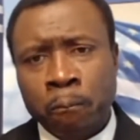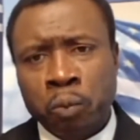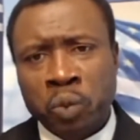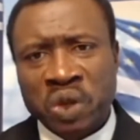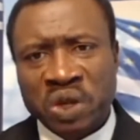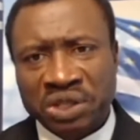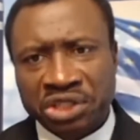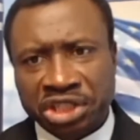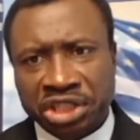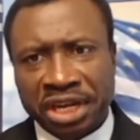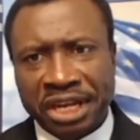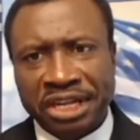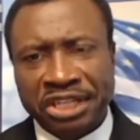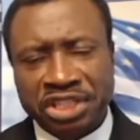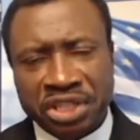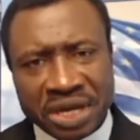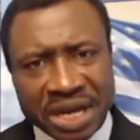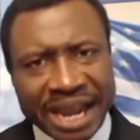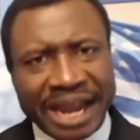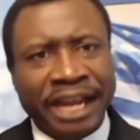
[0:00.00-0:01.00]

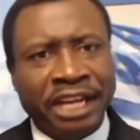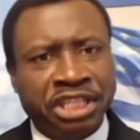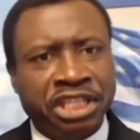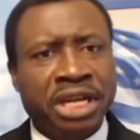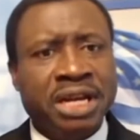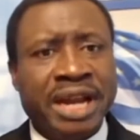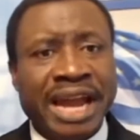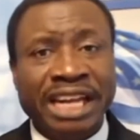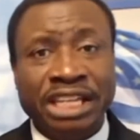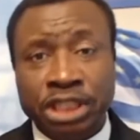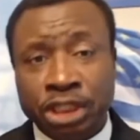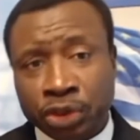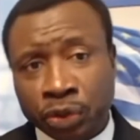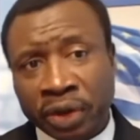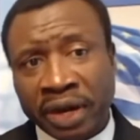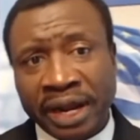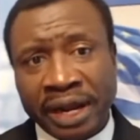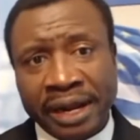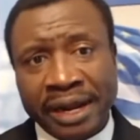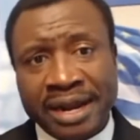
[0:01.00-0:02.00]
Since
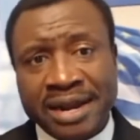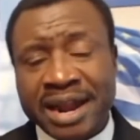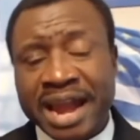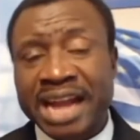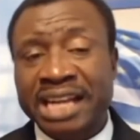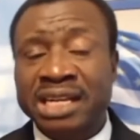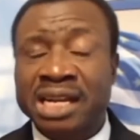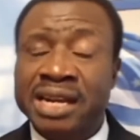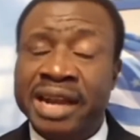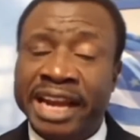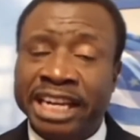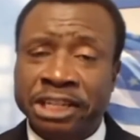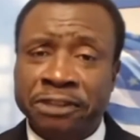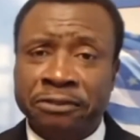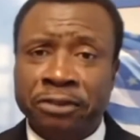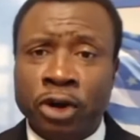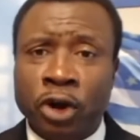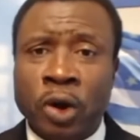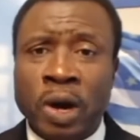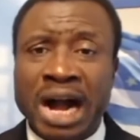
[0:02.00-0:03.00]
1993 and
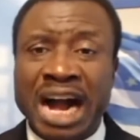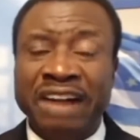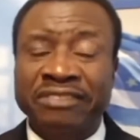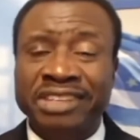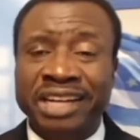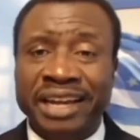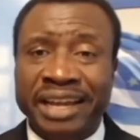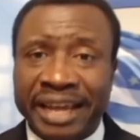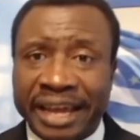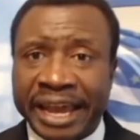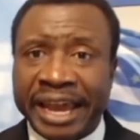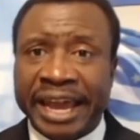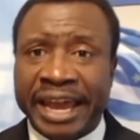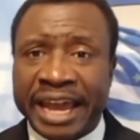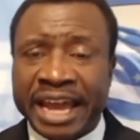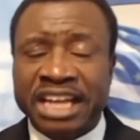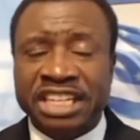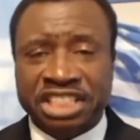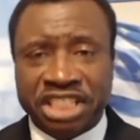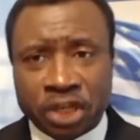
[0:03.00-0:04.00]
1994, after
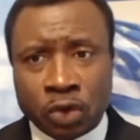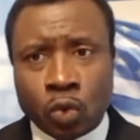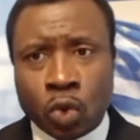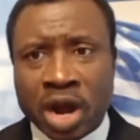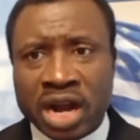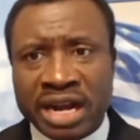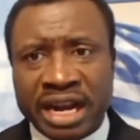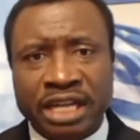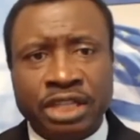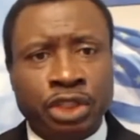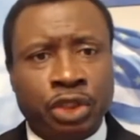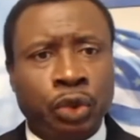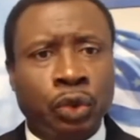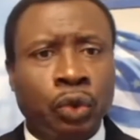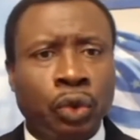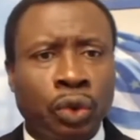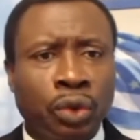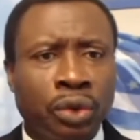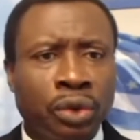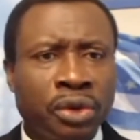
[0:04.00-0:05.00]
AAC 1 and
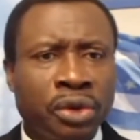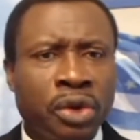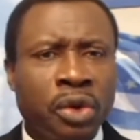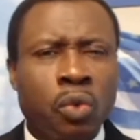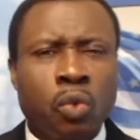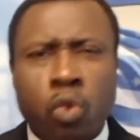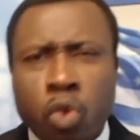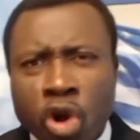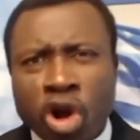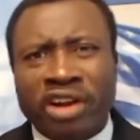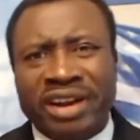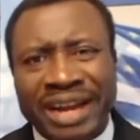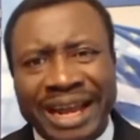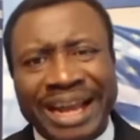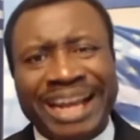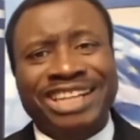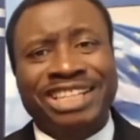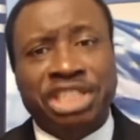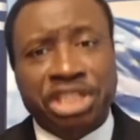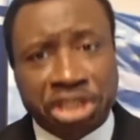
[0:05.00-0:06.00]
2, what
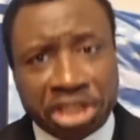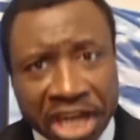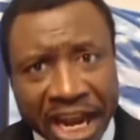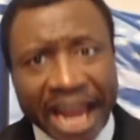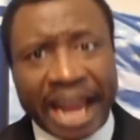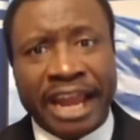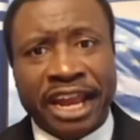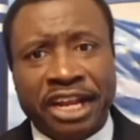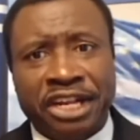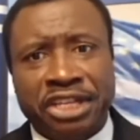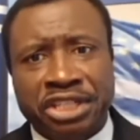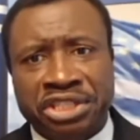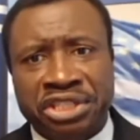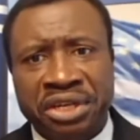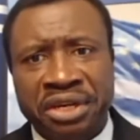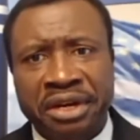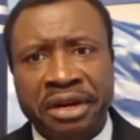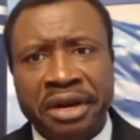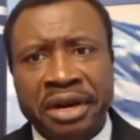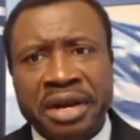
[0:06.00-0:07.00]
has changed
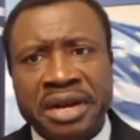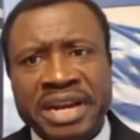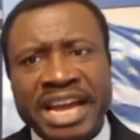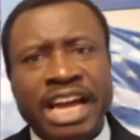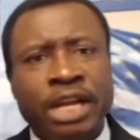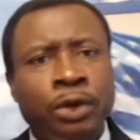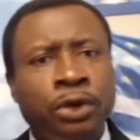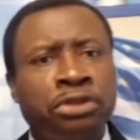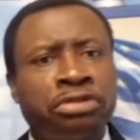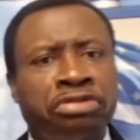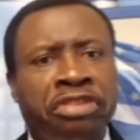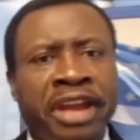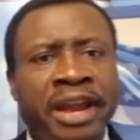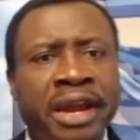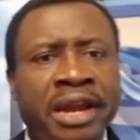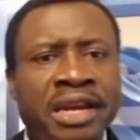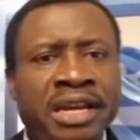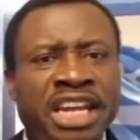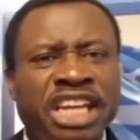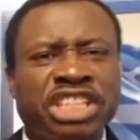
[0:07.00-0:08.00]
that you
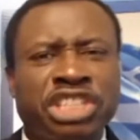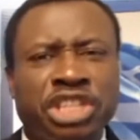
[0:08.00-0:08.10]
think this